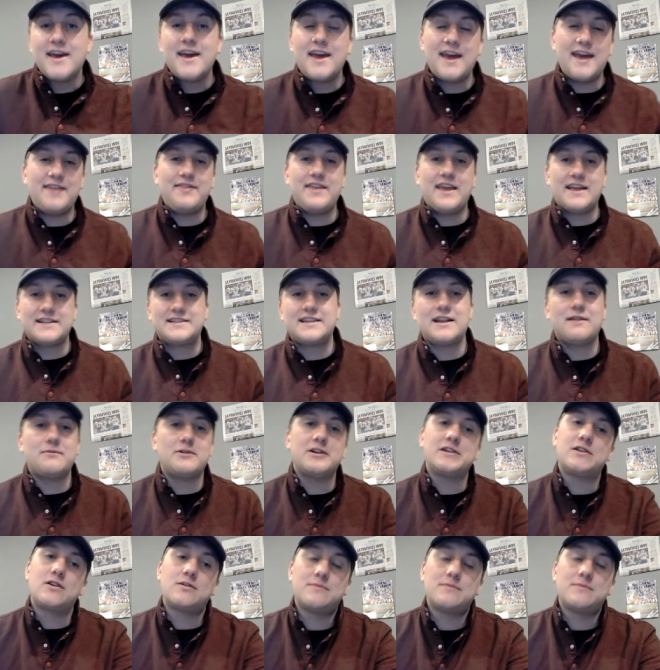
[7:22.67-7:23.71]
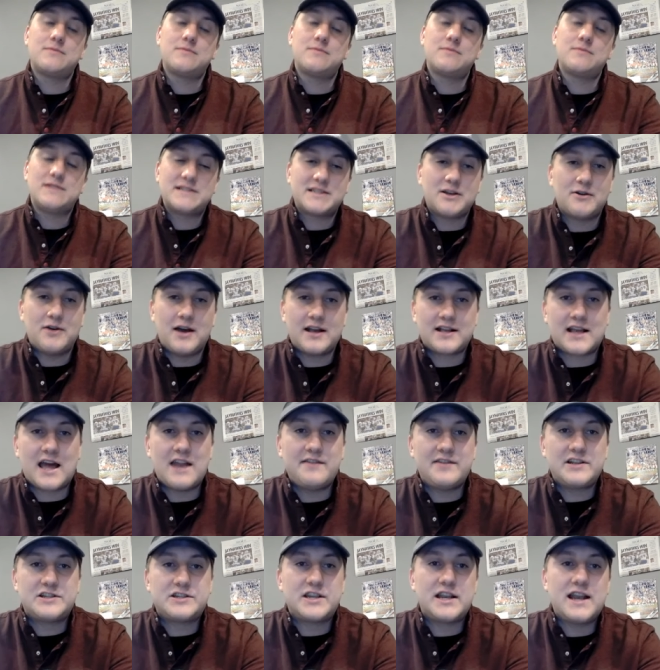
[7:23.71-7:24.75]
in the NCAA tournament. So, uh, kind of
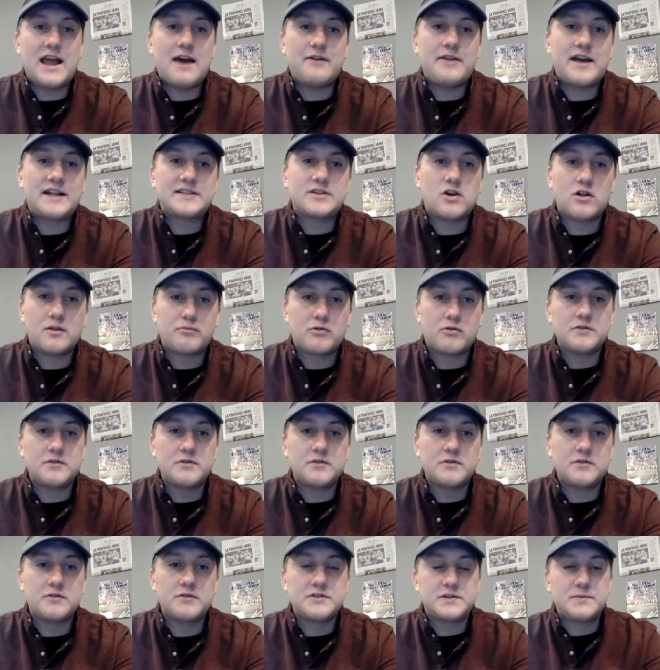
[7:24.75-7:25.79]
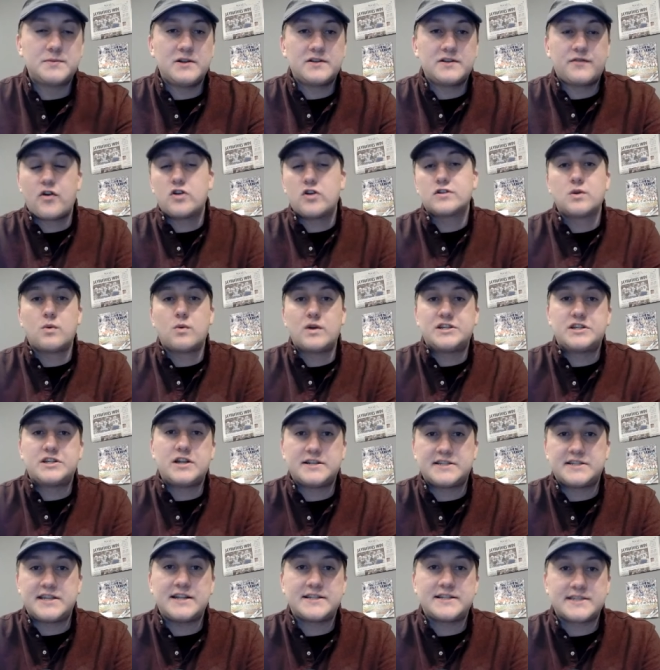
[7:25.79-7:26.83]
interesting how that's all approached. But as far as the
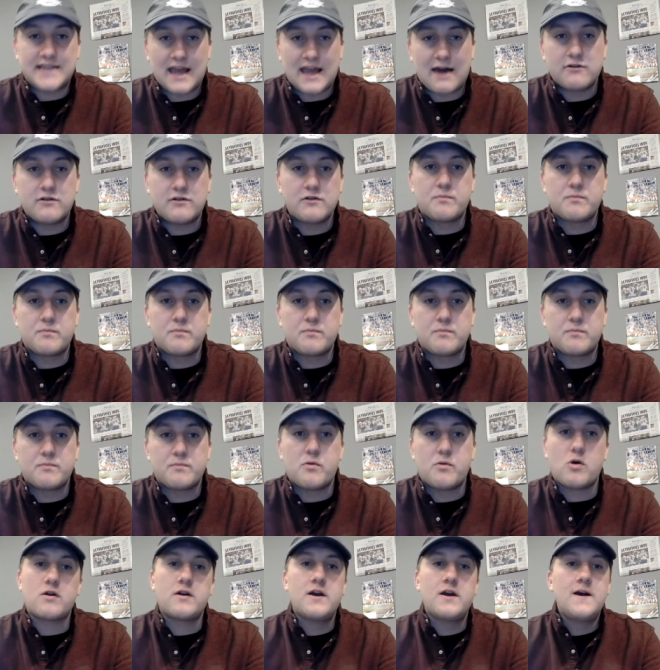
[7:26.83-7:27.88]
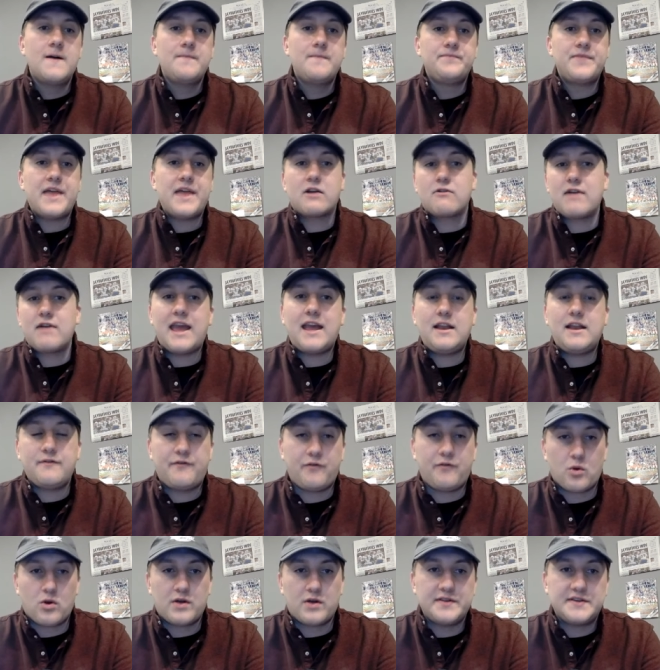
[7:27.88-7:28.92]
Wichita State scouting report, they are eight and
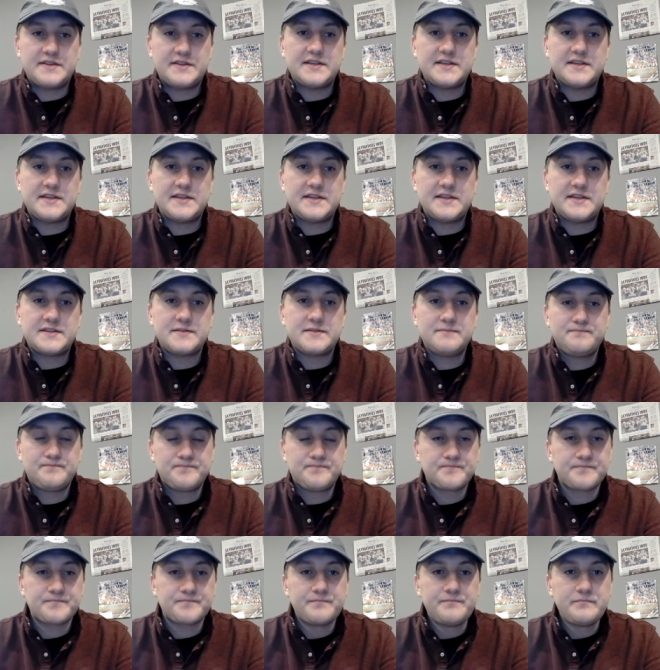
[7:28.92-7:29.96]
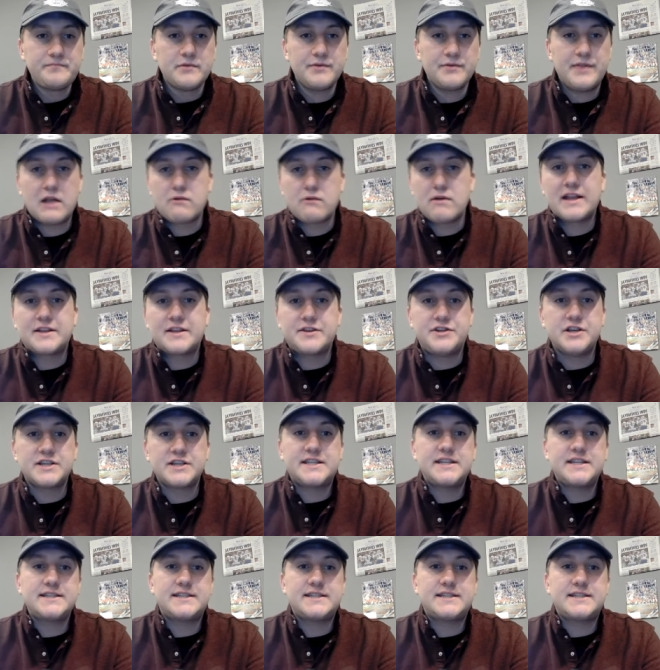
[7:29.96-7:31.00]
four on the season. They are ranked
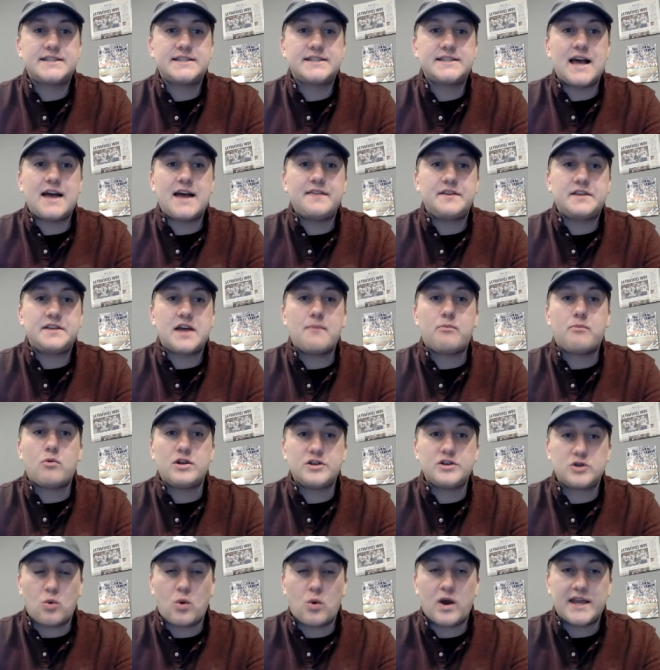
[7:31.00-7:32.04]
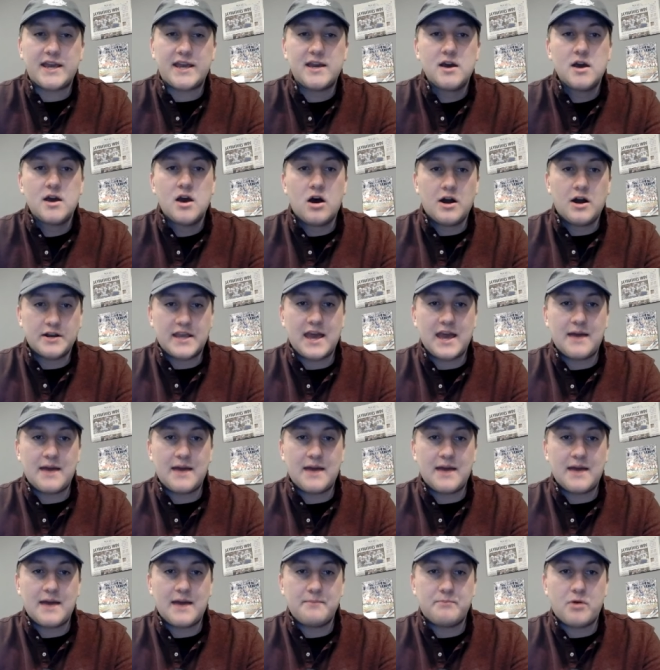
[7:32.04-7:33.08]
just inside the top 120 on
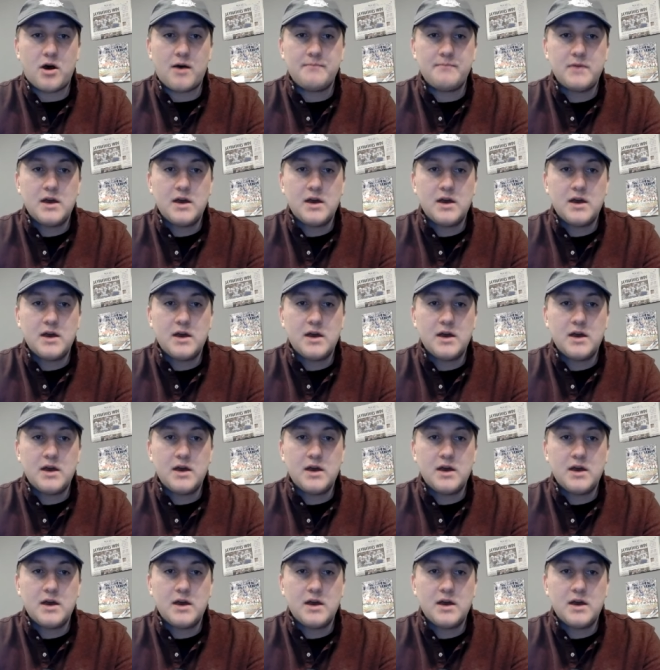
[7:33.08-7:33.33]
KenPom,